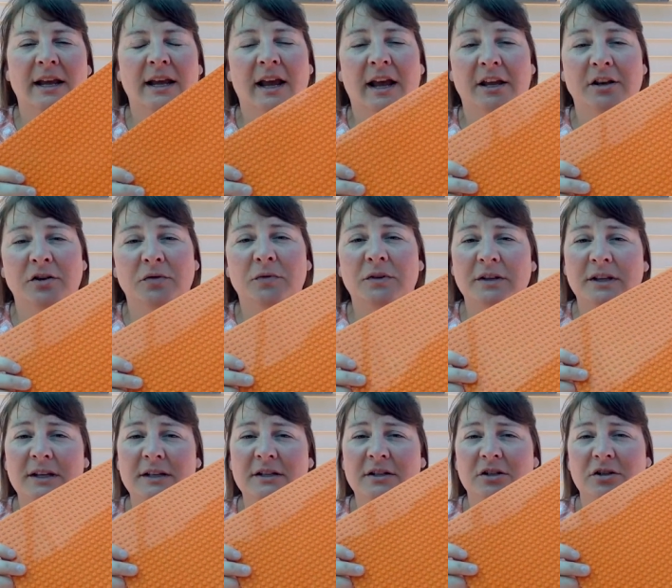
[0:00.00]
And you will
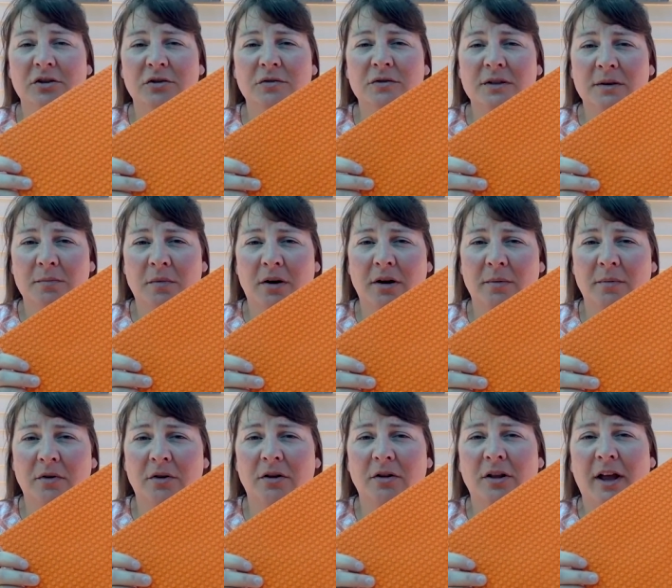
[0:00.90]
need to use a
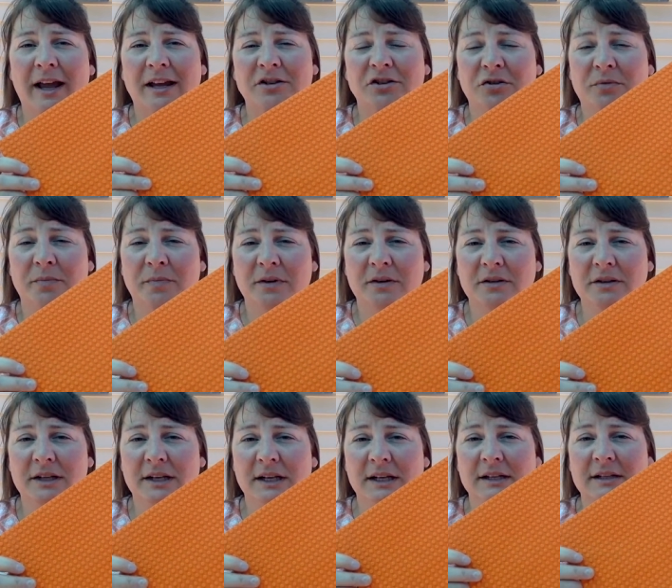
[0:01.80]
marble as you're
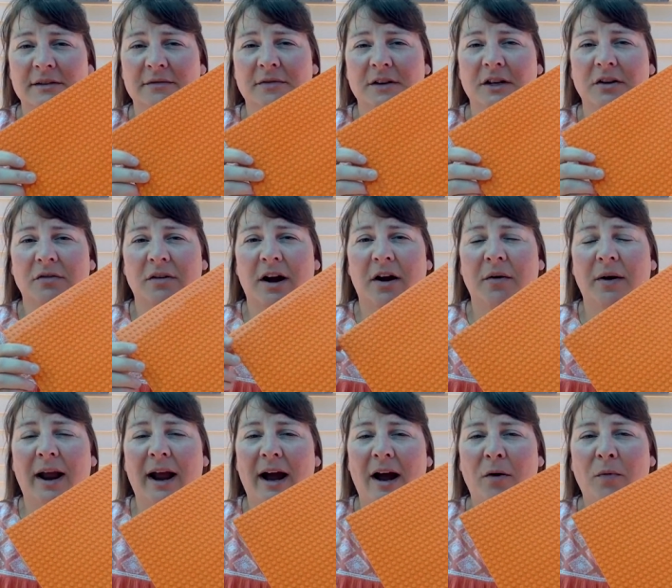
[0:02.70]
building to figure out
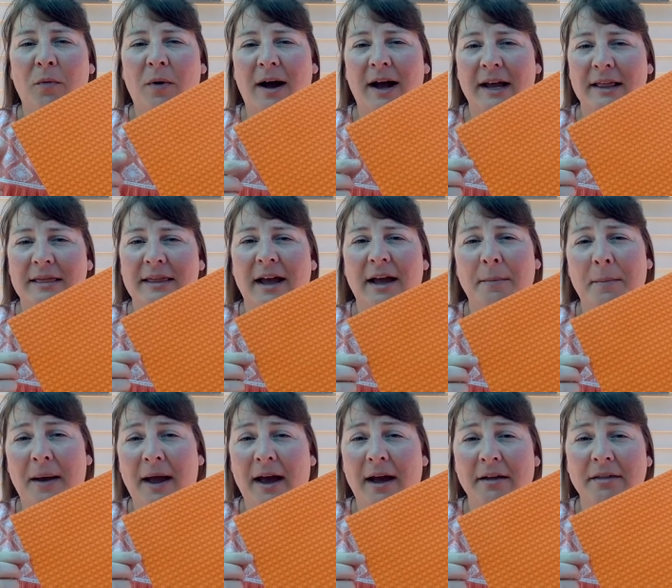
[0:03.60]
how wide that
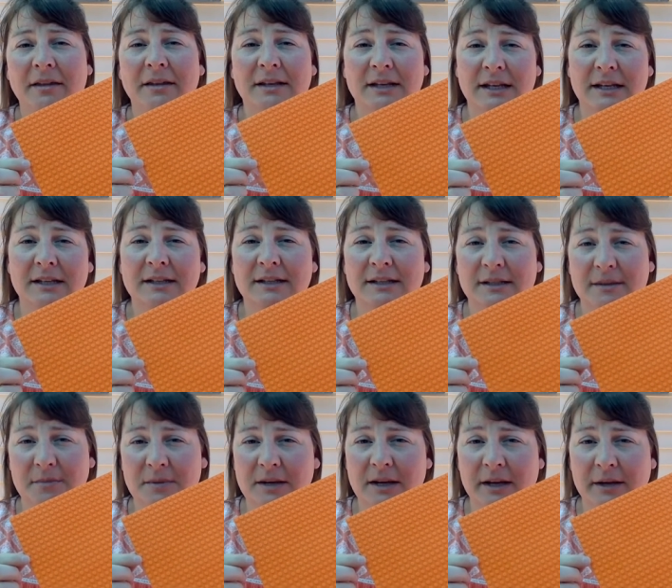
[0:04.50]
path needs to
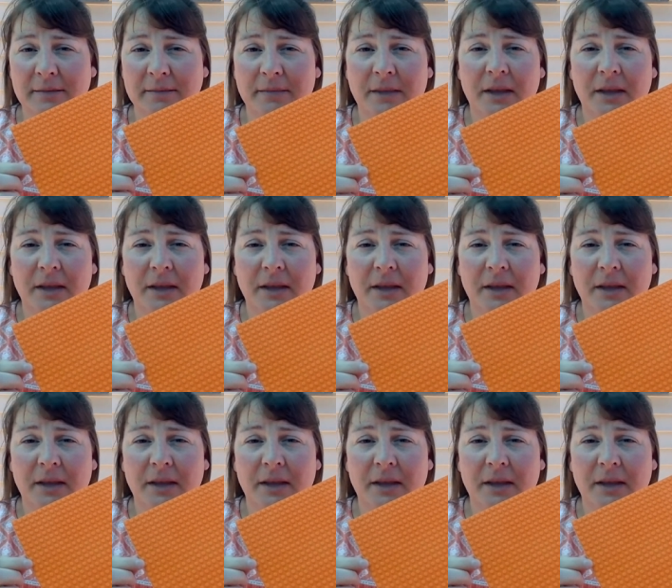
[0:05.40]
be.